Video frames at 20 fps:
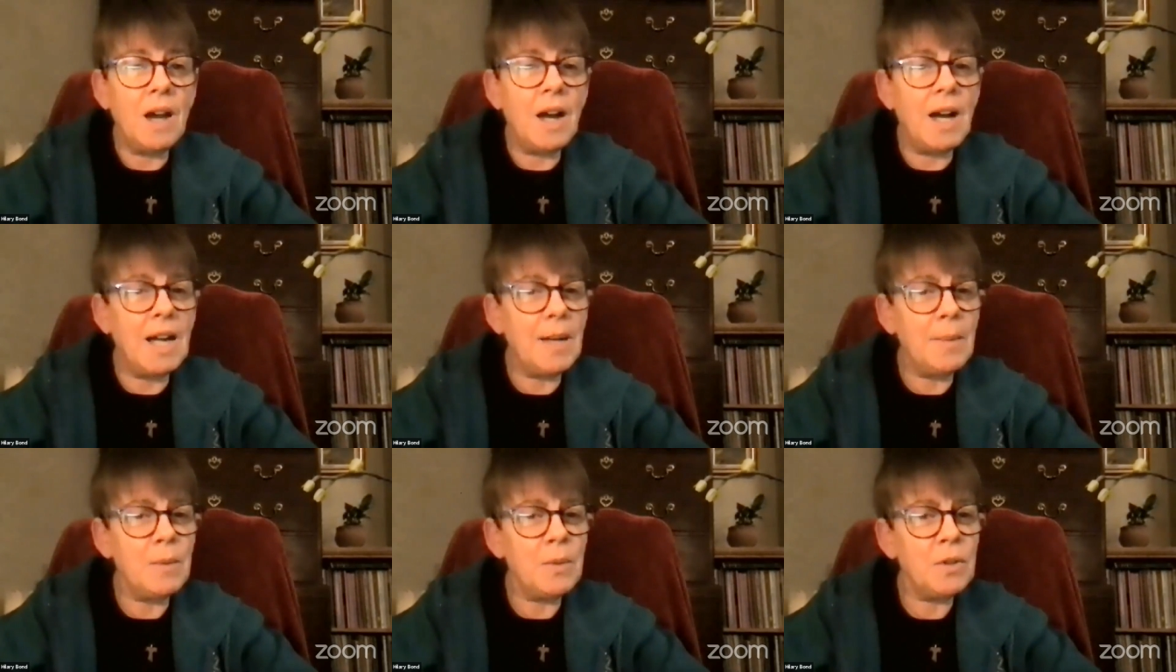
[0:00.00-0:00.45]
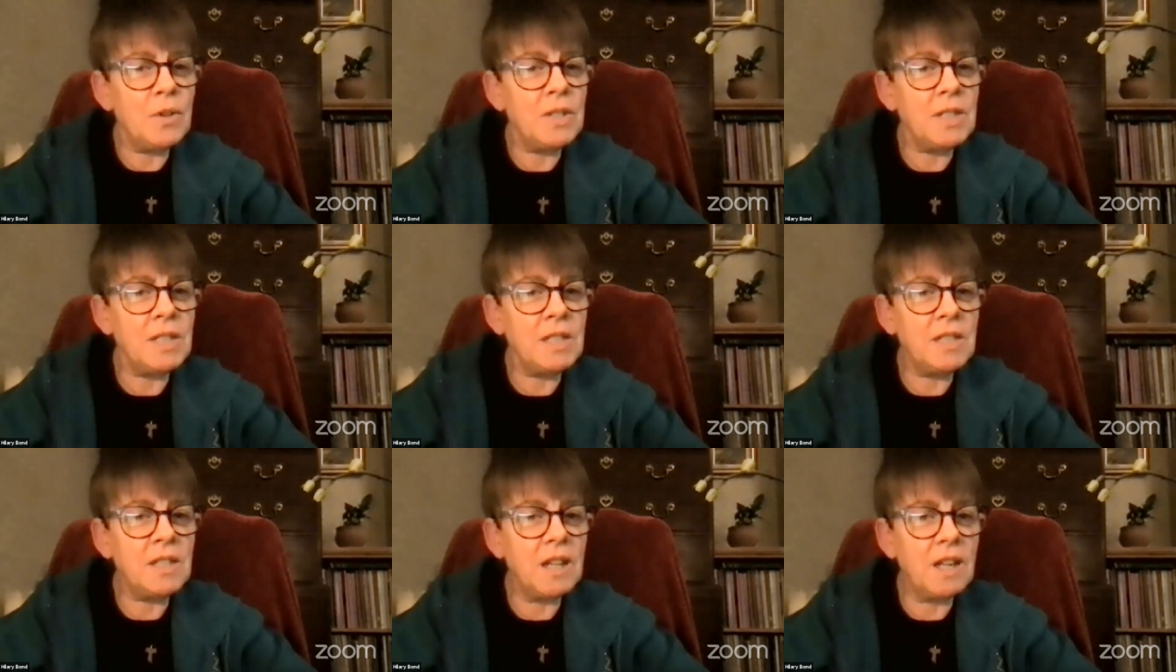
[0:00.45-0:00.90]
I am not
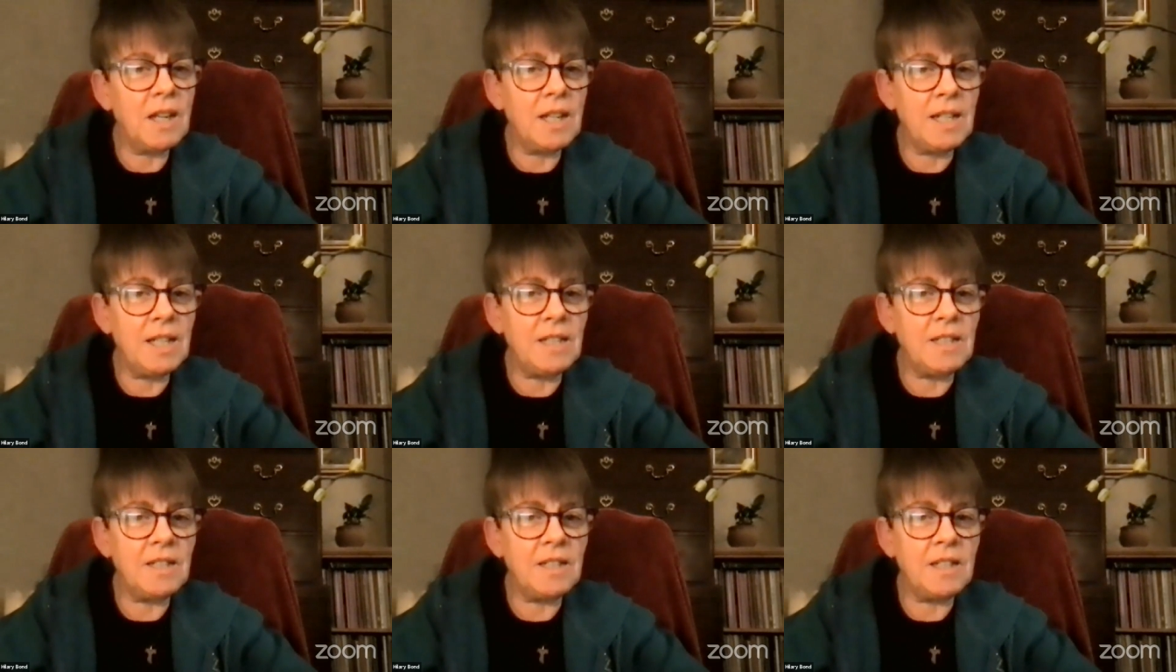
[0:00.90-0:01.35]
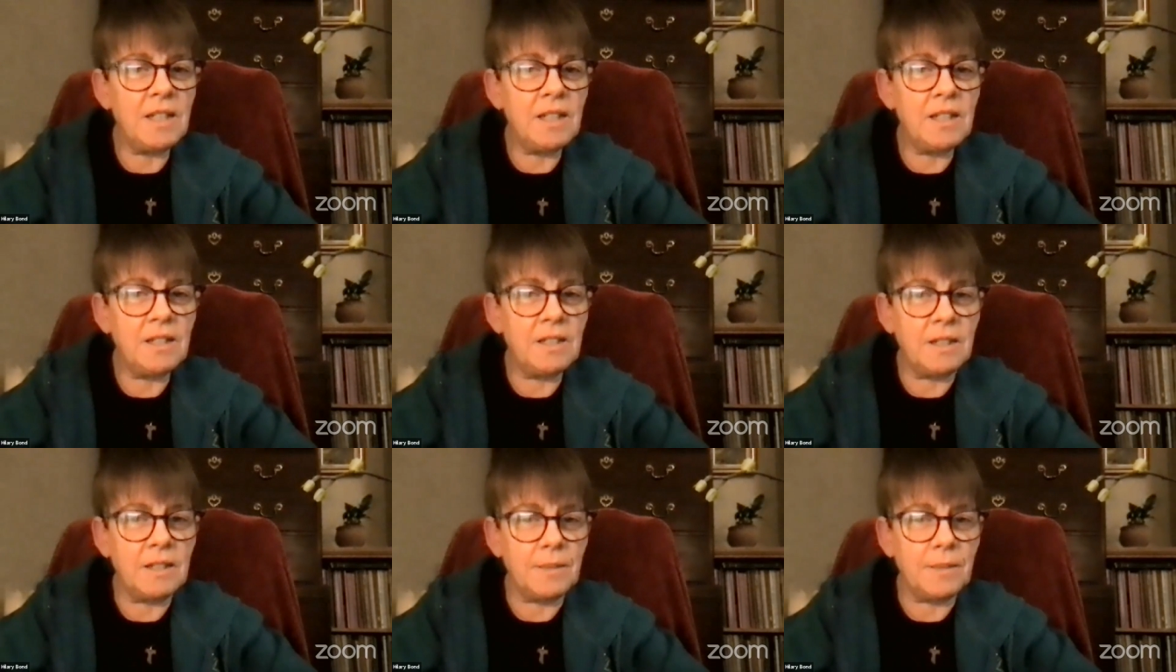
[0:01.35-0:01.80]
entirely
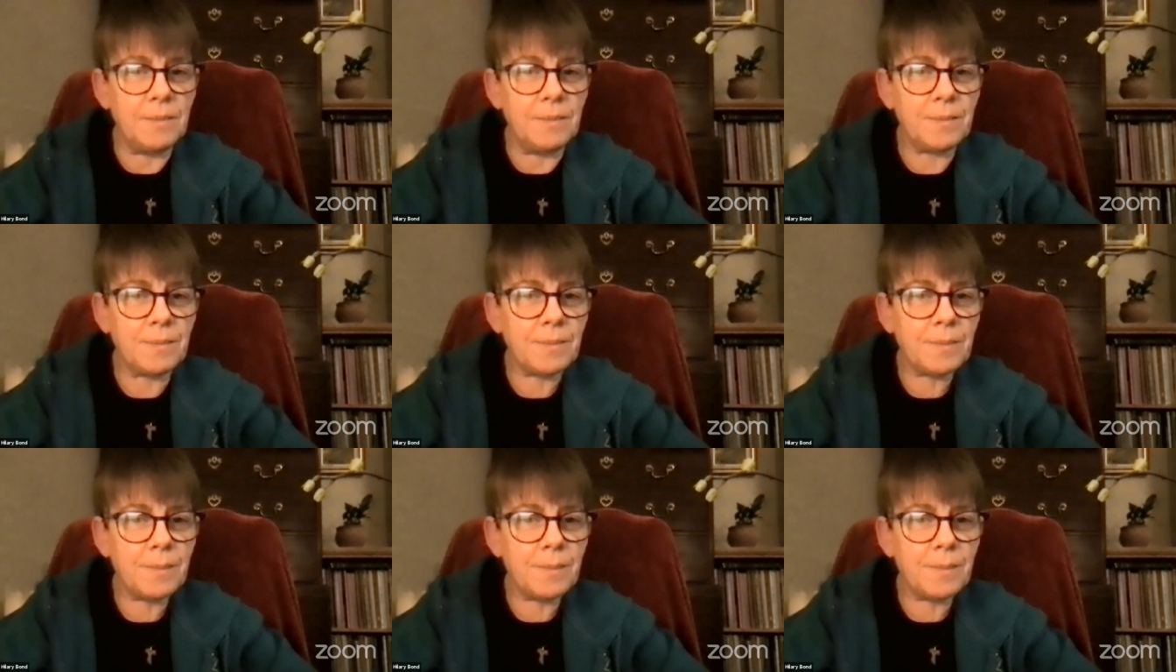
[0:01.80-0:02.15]
certain